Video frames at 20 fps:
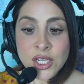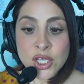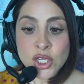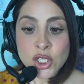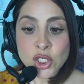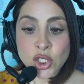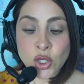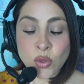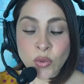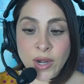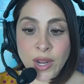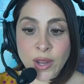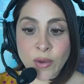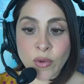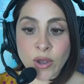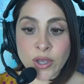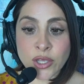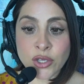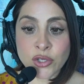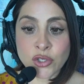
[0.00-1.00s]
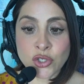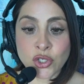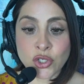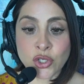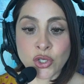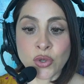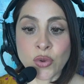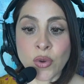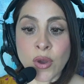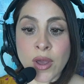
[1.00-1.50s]
So what I want you
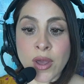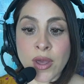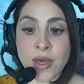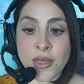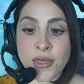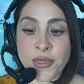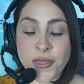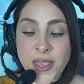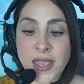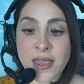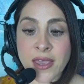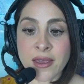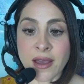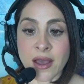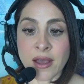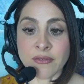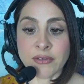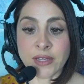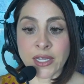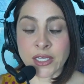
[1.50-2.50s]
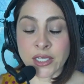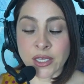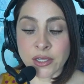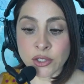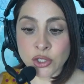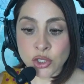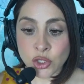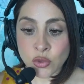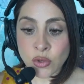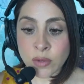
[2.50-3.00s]
to think of, like,
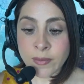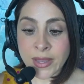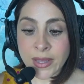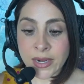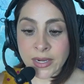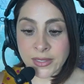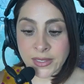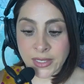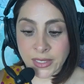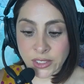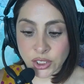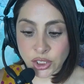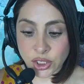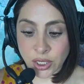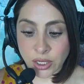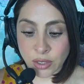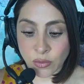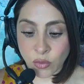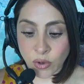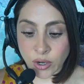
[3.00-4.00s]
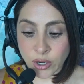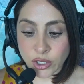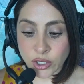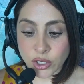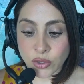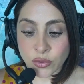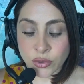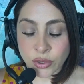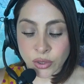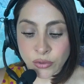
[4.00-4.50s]
do a meditation where
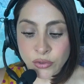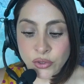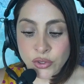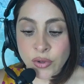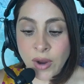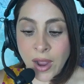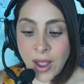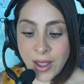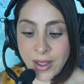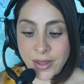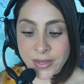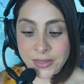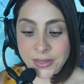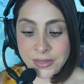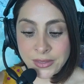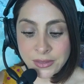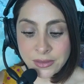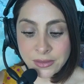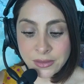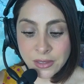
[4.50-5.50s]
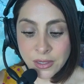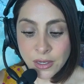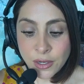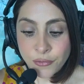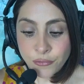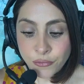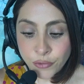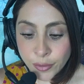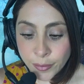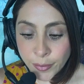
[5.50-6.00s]
you close your eyes
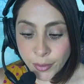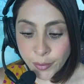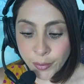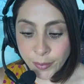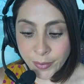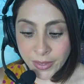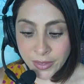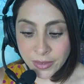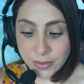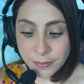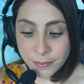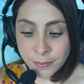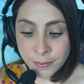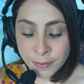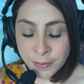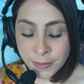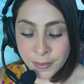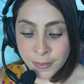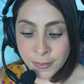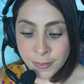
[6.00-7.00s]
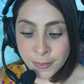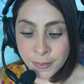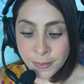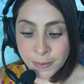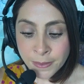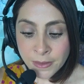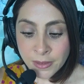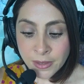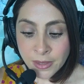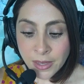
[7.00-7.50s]
for a moment
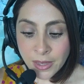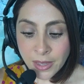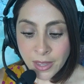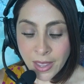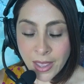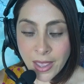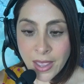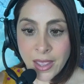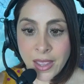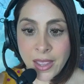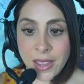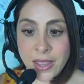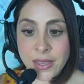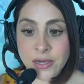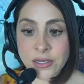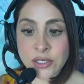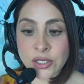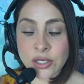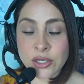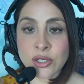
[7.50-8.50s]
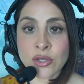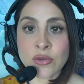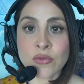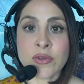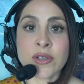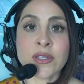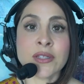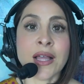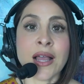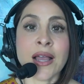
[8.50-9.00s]
and you
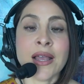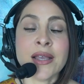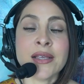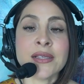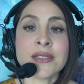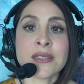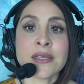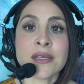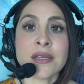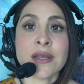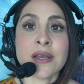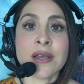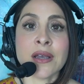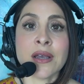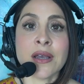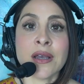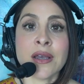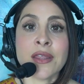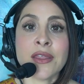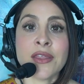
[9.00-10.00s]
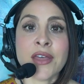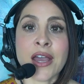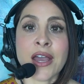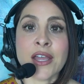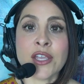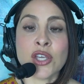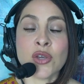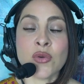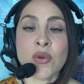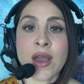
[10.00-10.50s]
realize
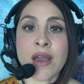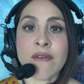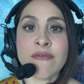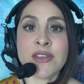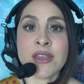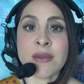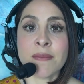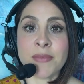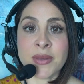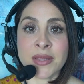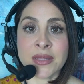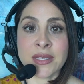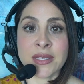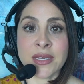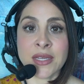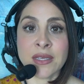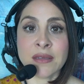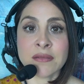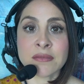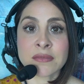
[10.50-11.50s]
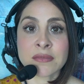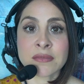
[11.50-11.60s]
that you have the ability